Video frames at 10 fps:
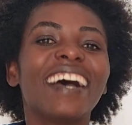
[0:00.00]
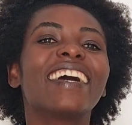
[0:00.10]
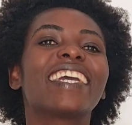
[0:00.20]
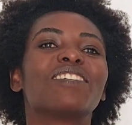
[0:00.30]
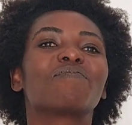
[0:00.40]

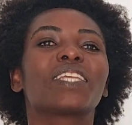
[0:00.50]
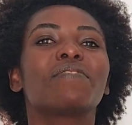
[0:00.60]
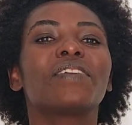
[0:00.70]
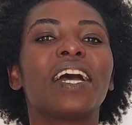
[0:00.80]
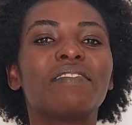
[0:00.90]
Okay,
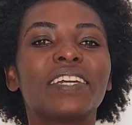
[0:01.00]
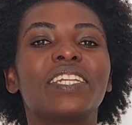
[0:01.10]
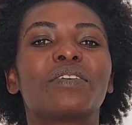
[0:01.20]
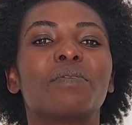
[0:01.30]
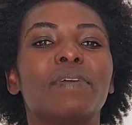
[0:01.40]
if you have
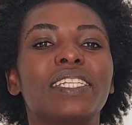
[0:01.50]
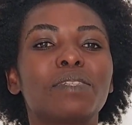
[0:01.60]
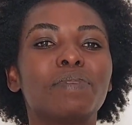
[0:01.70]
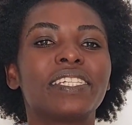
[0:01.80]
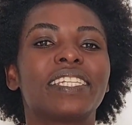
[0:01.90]
any
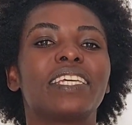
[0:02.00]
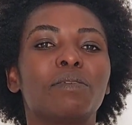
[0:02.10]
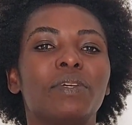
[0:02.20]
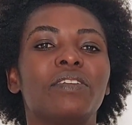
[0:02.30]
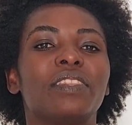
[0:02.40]
comments, please
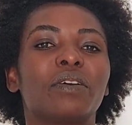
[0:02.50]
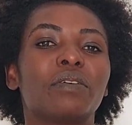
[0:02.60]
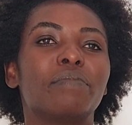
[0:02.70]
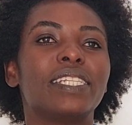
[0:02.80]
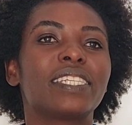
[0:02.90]
let me know in the
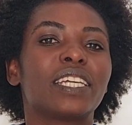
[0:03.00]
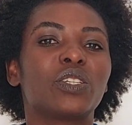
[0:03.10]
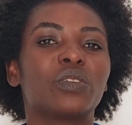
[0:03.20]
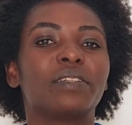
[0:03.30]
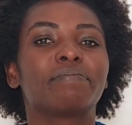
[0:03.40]
comment
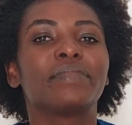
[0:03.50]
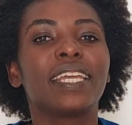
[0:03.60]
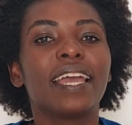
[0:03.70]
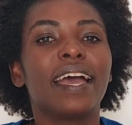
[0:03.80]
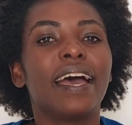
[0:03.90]
section.
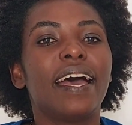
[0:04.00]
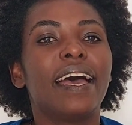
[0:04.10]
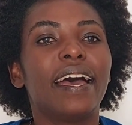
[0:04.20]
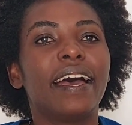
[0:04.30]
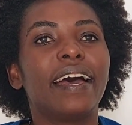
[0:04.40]

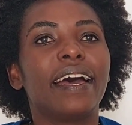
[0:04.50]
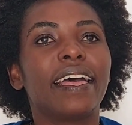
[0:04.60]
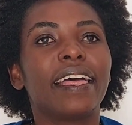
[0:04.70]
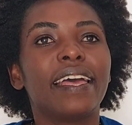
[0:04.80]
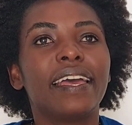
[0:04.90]

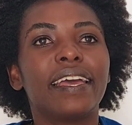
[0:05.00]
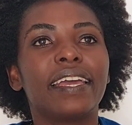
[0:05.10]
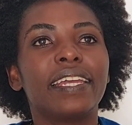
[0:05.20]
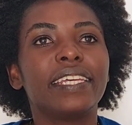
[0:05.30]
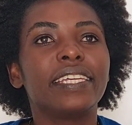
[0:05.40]

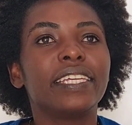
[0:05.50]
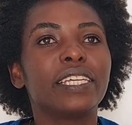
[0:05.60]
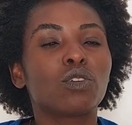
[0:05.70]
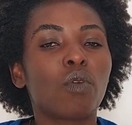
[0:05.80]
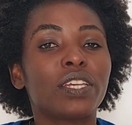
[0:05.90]

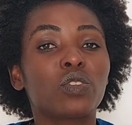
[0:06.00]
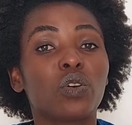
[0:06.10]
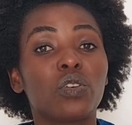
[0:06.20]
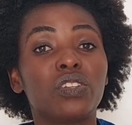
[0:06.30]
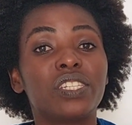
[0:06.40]
Any
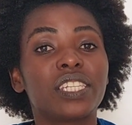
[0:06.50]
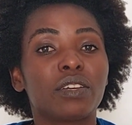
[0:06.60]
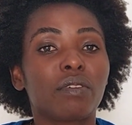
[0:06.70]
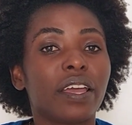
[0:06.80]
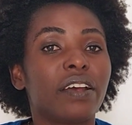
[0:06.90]
questions,
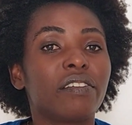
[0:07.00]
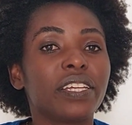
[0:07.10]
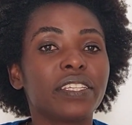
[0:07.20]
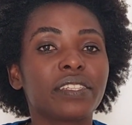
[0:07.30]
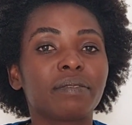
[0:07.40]

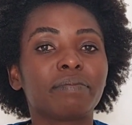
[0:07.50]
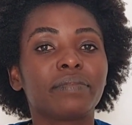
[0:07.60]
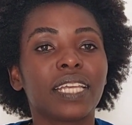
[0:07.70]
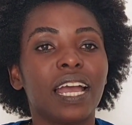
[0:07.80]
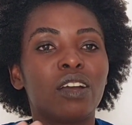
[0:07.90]
inquiries,
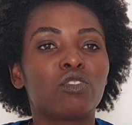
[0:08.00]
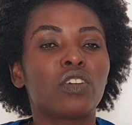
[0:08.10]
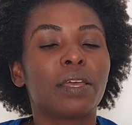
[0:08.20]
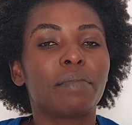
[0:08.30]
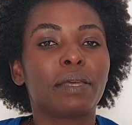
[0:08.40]
I'll
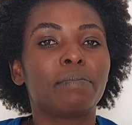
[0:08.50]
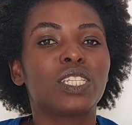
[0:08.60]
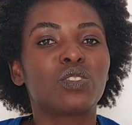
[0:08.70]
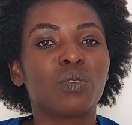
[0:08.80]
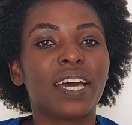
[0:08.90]
try my
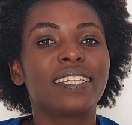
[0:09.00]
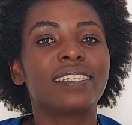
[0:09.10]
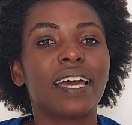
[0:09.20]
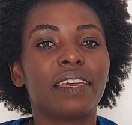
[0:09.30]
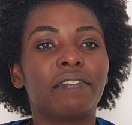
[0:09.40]
best to
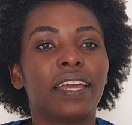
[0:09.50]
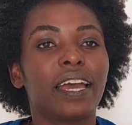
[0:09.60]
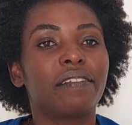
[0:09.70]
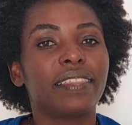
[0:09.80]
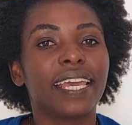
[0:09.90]
answer if I
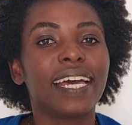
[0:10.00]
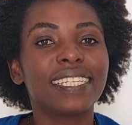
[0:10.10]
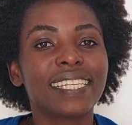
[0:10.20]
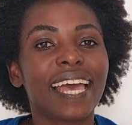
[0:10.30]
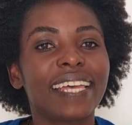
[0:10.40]
have the
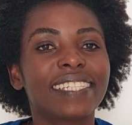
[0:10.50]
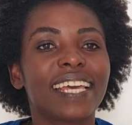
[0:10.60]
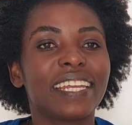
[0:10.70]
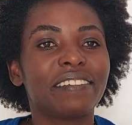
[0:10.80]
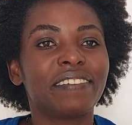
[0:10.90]
answers,
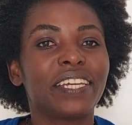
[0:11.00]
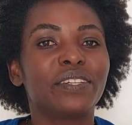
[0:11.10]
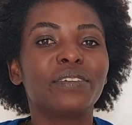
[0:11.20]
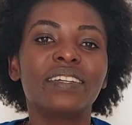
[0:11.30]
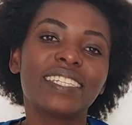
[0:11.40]
and if I
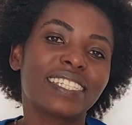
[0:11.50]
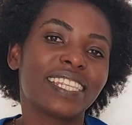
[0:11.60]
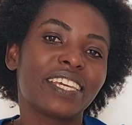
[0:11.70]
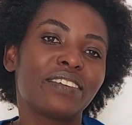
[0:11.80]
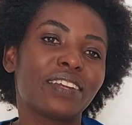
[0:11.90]
don't,
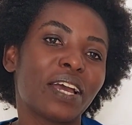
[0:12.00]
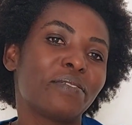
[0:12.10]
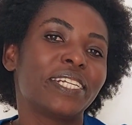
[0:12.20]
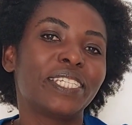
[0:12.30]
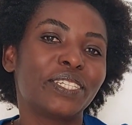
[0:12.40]
still I
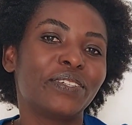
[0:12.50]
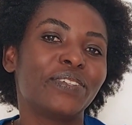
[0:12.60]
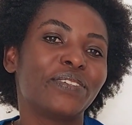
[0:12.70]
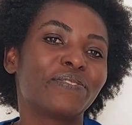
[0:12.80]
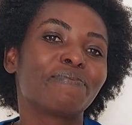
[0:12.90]
will let you
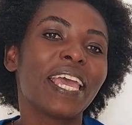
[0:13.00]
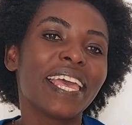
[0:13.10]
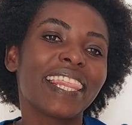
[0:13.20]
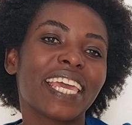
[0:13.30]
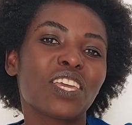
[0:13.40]
know.
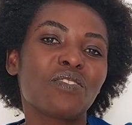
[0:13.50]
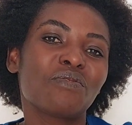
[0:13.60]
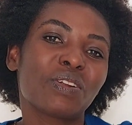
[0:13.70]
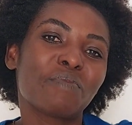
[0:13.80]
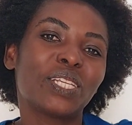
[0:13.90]
Thank you
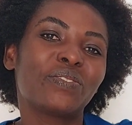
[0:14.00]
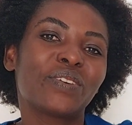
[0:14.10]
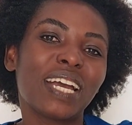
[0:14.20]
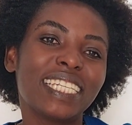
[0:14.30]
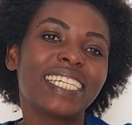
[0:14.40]
very much
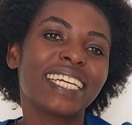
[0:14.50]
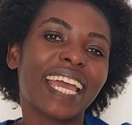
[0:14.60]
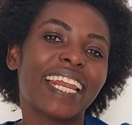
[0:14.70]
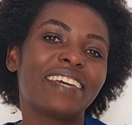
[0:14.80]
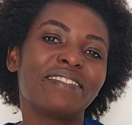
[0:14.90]
for watching.
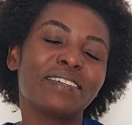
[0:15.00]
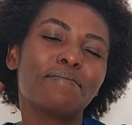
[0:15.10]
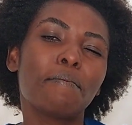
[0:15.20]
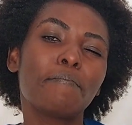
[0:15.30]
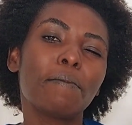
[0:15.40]
I love
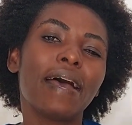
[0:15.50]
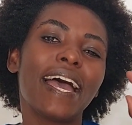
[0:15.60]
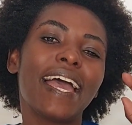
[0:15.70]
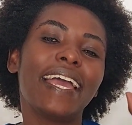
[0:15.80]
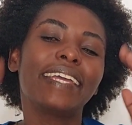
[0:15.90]
you. Bye bye.